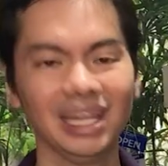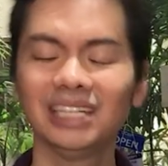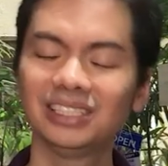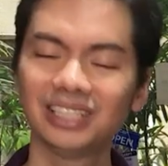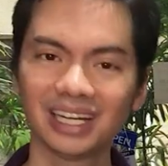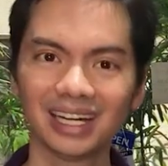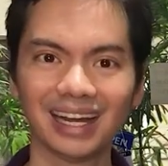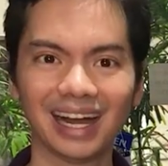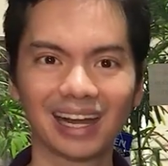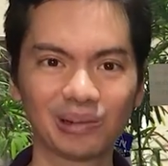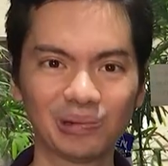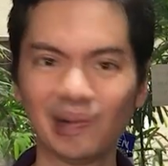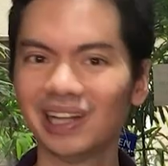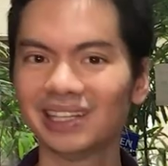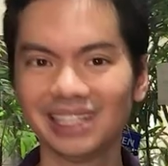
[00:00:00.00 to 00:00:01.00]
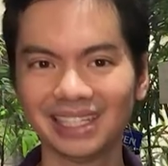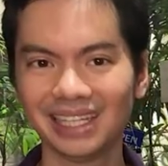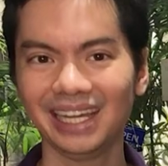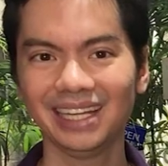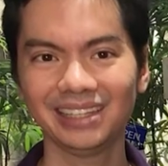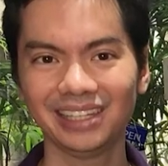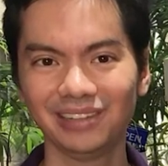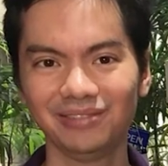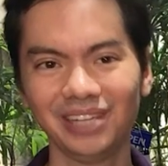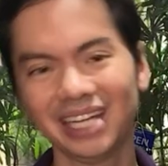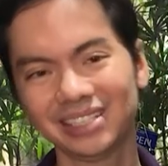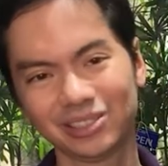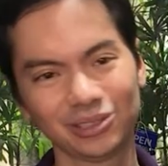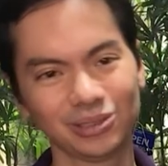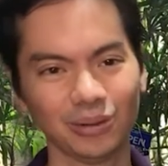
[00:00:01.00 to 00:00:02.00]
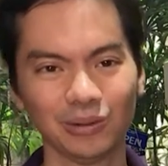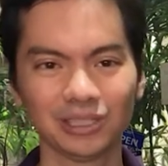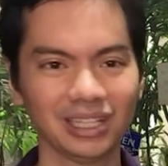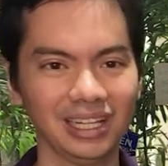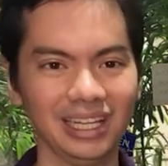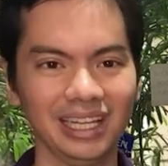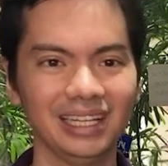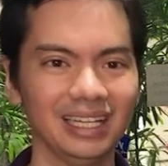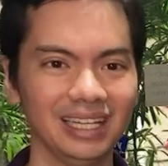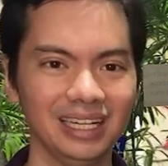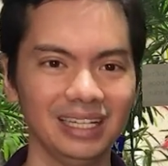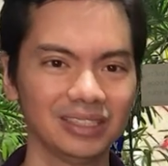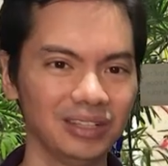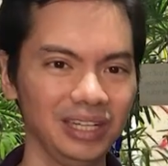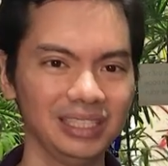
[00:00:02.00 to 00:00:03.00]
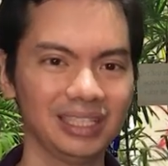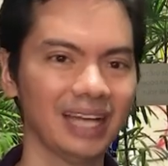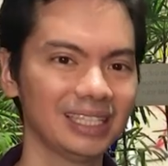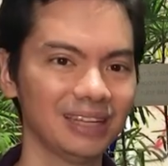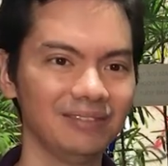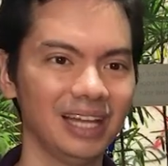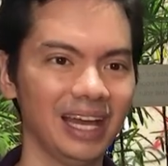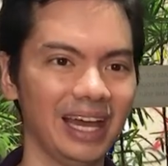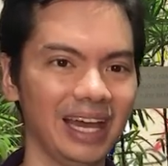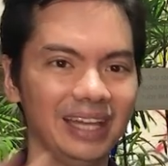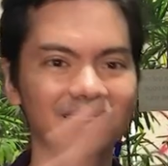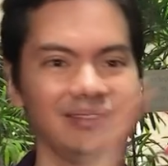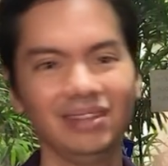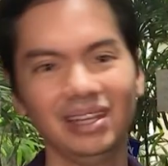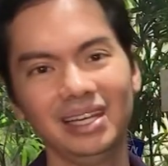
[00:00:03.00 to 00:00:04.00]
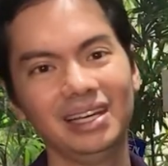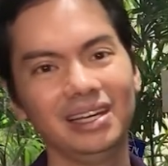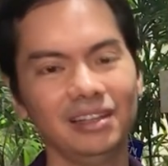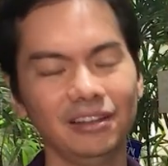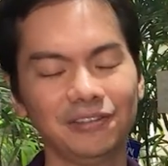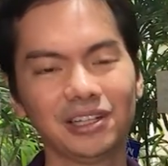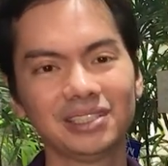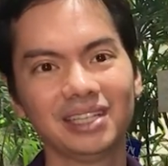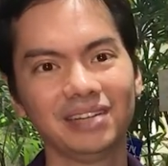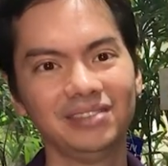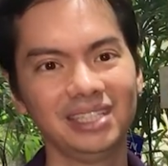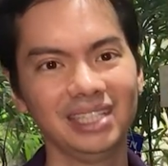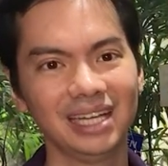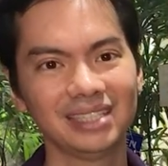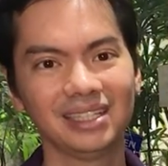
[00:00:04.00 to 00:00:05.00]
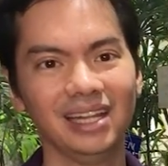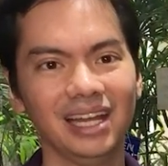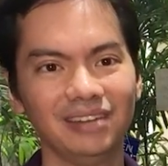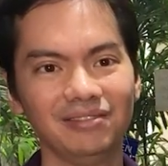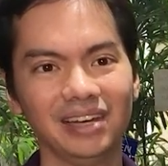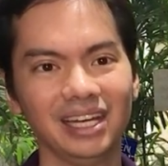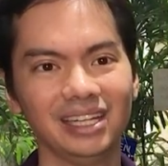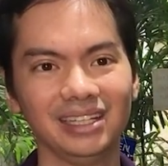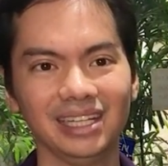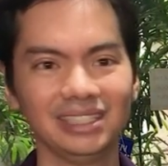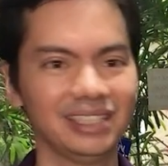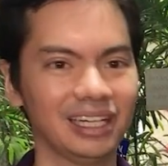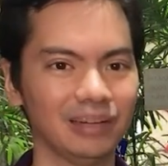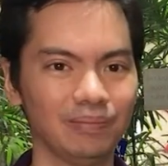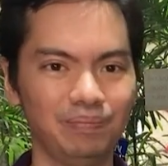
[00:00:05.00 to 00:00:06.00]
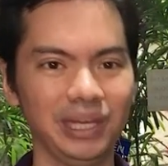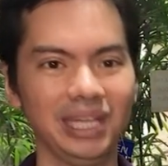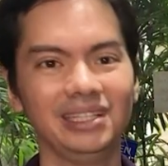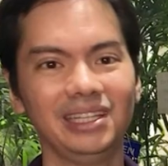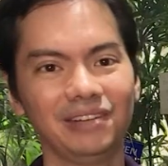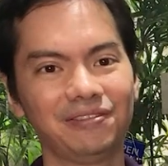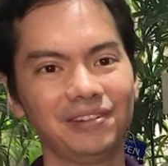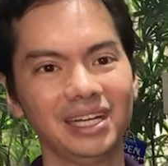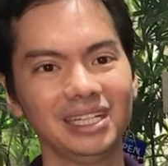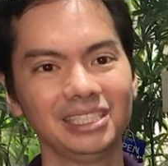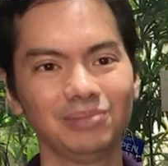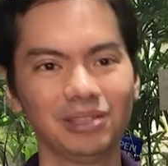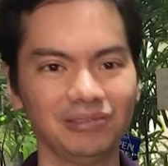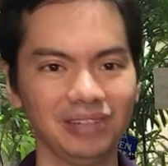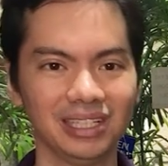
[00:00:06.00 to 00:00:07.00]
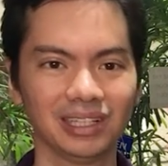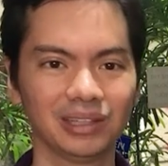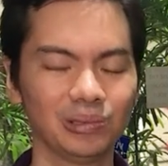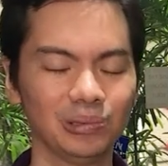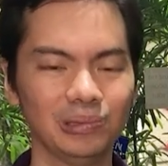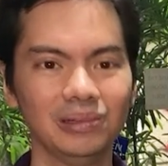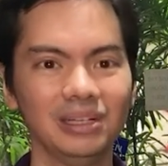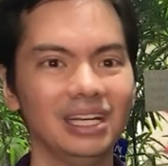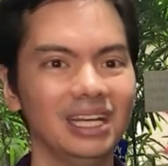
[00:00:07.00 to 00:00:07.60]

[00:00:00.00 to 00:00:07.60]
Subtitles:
Is there a quantitative? Yes, supposedly. So these guys have 9. The 470 has 11. Is there a big difference between the two?